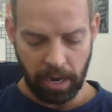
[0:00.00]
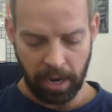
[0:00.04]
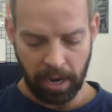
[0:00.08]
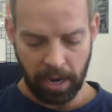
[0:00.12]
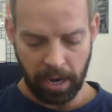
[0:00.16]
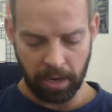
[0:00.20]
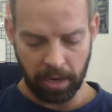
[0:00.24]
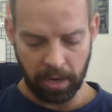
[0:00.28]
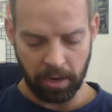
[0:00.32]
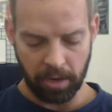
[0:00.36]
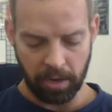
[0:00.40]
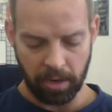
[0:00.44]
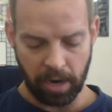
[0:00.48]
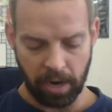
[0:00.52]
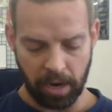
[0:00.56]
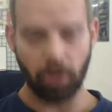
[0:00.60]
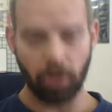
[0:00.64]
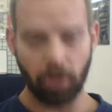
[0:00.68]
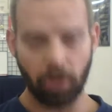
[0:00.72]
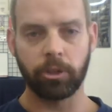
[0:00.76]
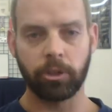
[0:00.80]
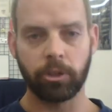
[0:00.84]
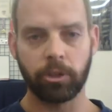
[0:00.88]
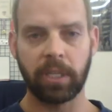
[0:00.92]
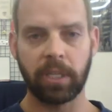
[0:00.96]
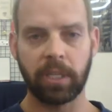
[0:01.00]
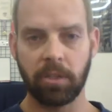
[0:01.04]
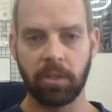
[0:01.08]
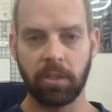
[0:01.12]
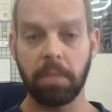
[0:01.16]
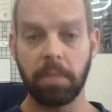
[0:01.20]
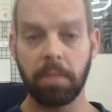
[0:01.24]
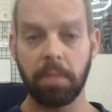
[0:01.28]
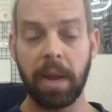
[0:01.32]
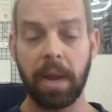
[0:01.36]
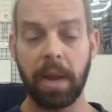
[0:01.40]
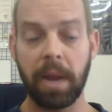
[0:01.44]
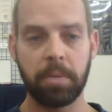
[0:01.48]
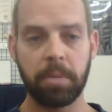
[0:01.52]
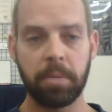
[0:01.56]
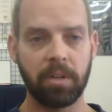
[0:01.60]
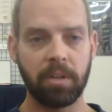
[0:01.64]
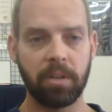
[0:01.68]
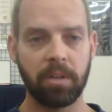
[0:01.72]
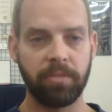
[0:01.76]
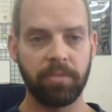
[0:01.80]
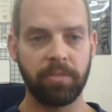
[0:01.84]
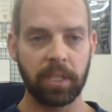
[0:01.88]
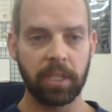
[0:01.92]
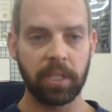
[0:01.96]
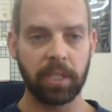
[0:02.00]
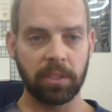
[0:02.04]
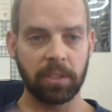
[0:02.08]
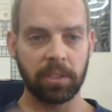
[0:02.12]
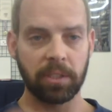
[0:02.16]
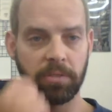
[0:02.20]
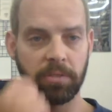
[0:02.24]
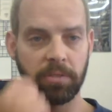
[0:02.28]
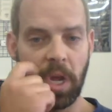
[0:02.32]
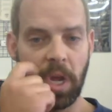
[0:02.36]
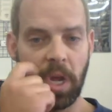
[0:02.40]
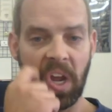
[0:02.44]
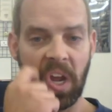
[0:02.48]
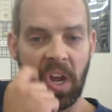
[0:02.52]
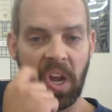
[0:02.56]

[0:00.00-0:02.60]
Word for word: and uh, understand that they may be defensive.